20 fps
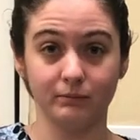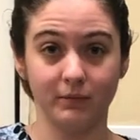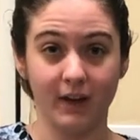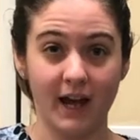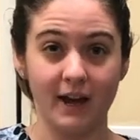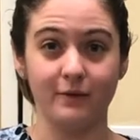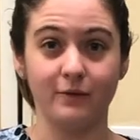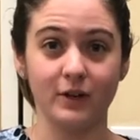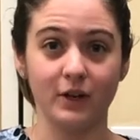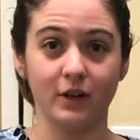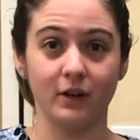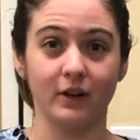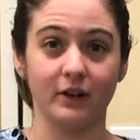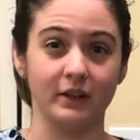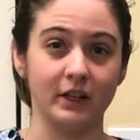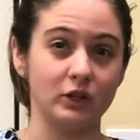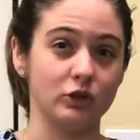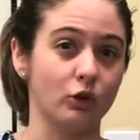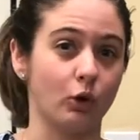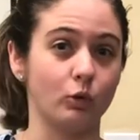heavier and
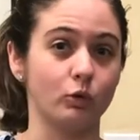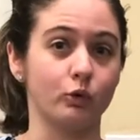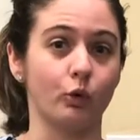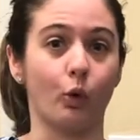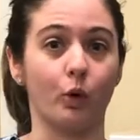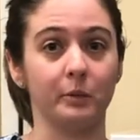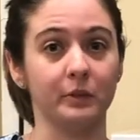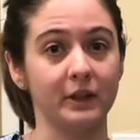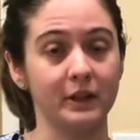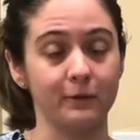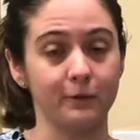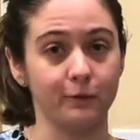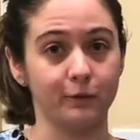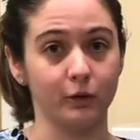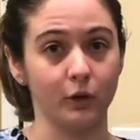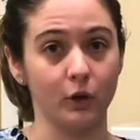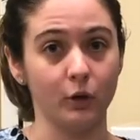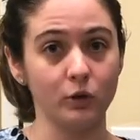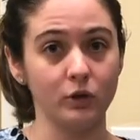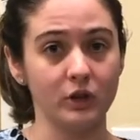they don't normally
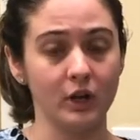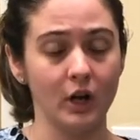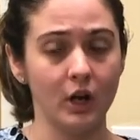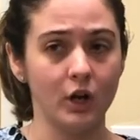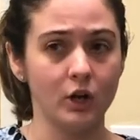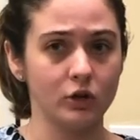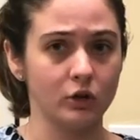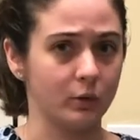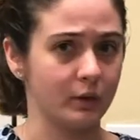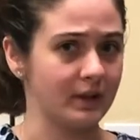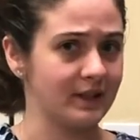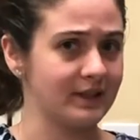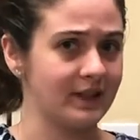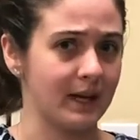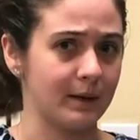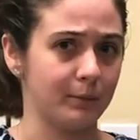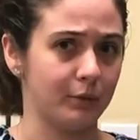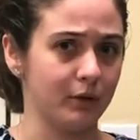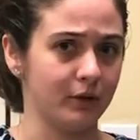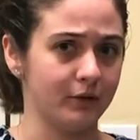float. So an
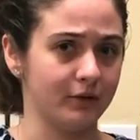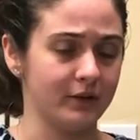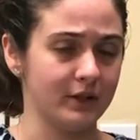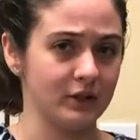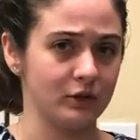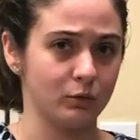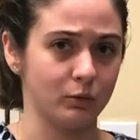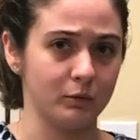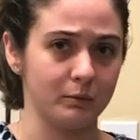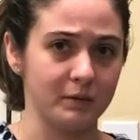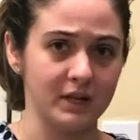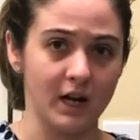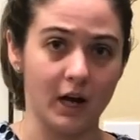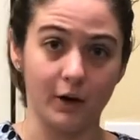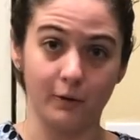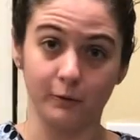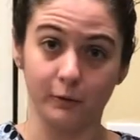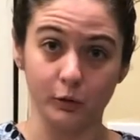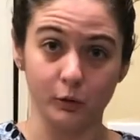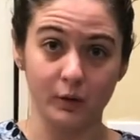example of this would be
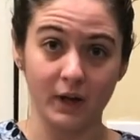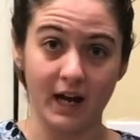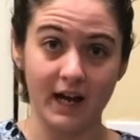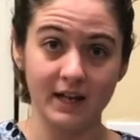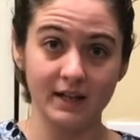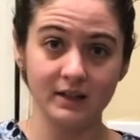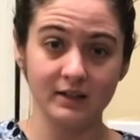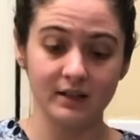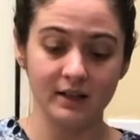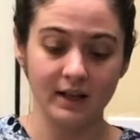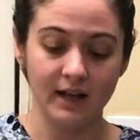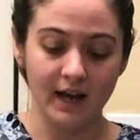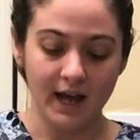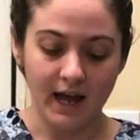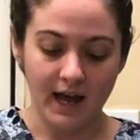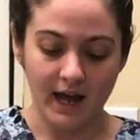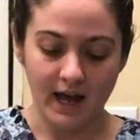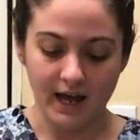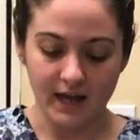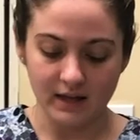fluke eggs.
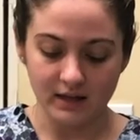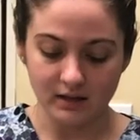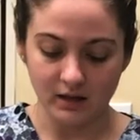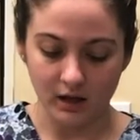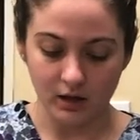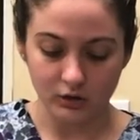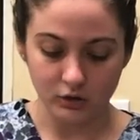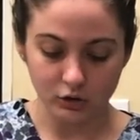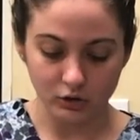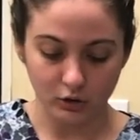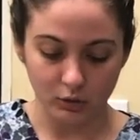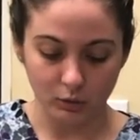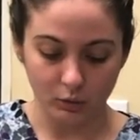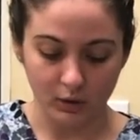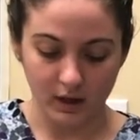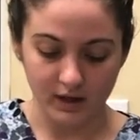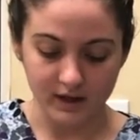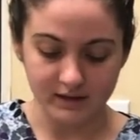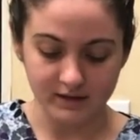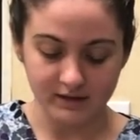And
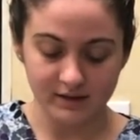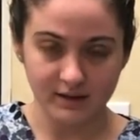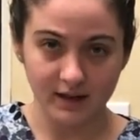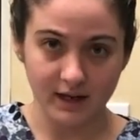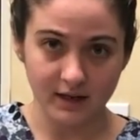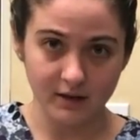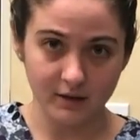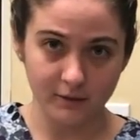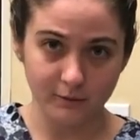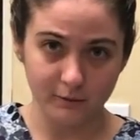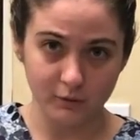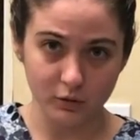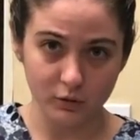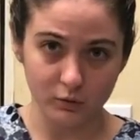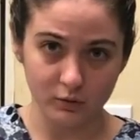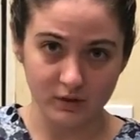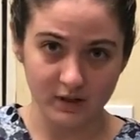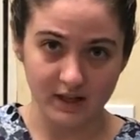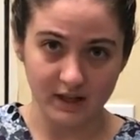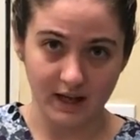so instead of
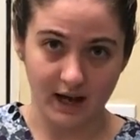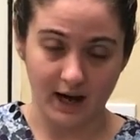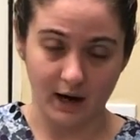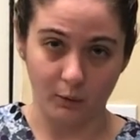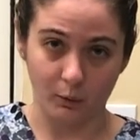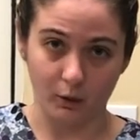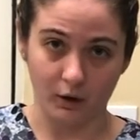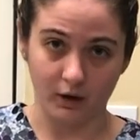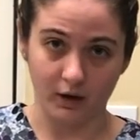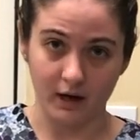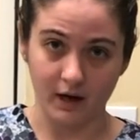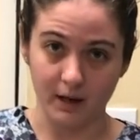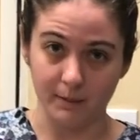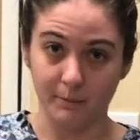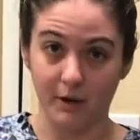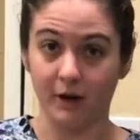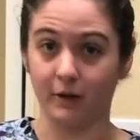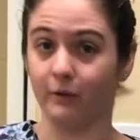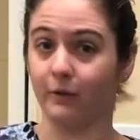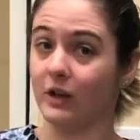using our
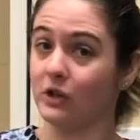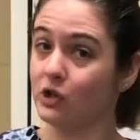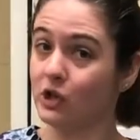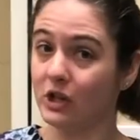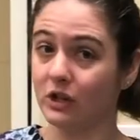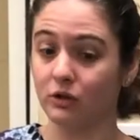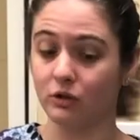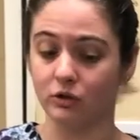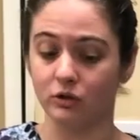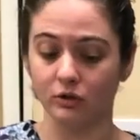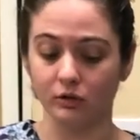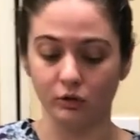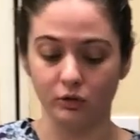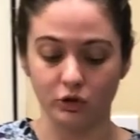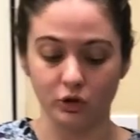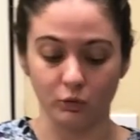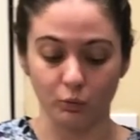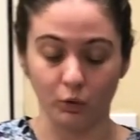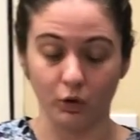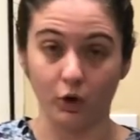modified Schieffer
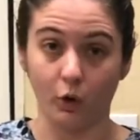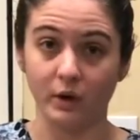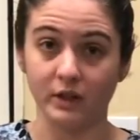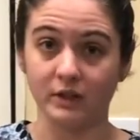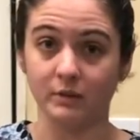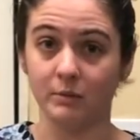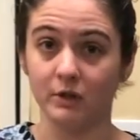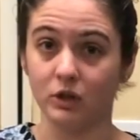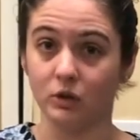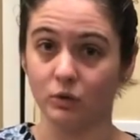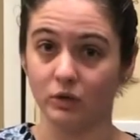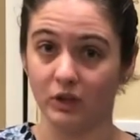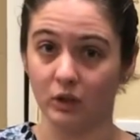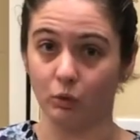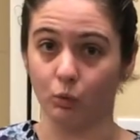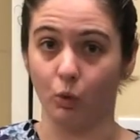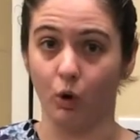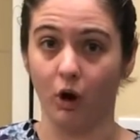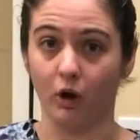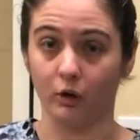solution, we're going to be
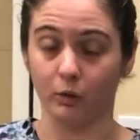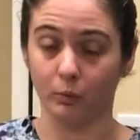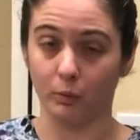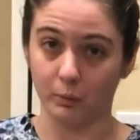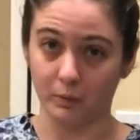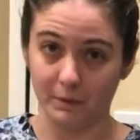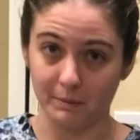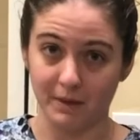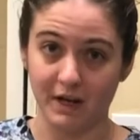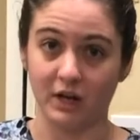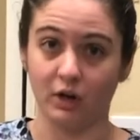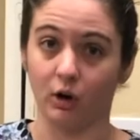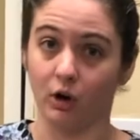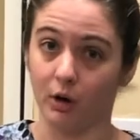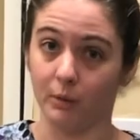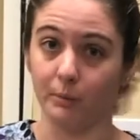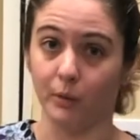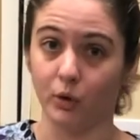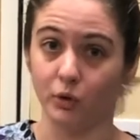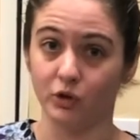using water when we make
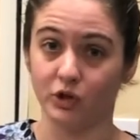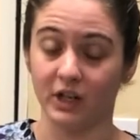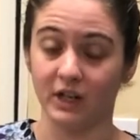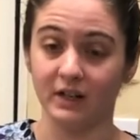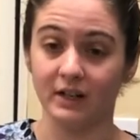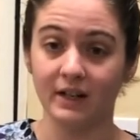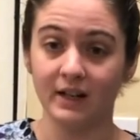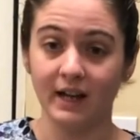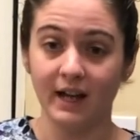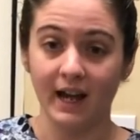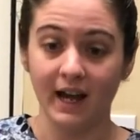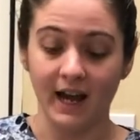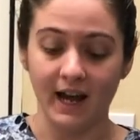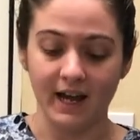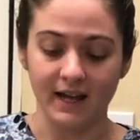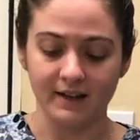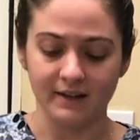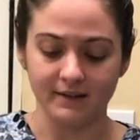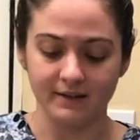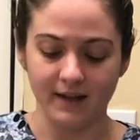our emulsion.
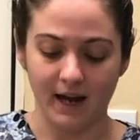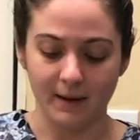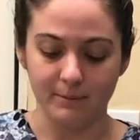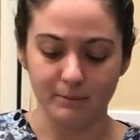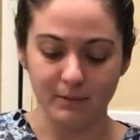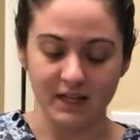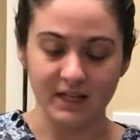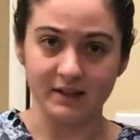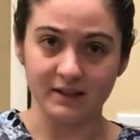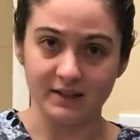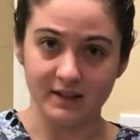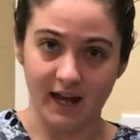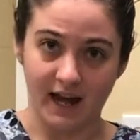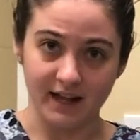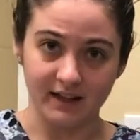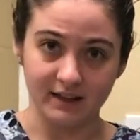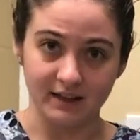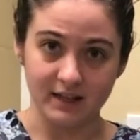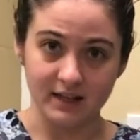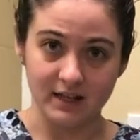And that means
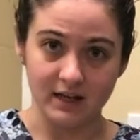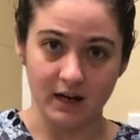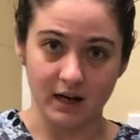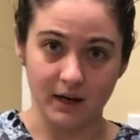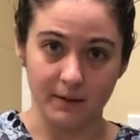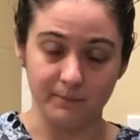that the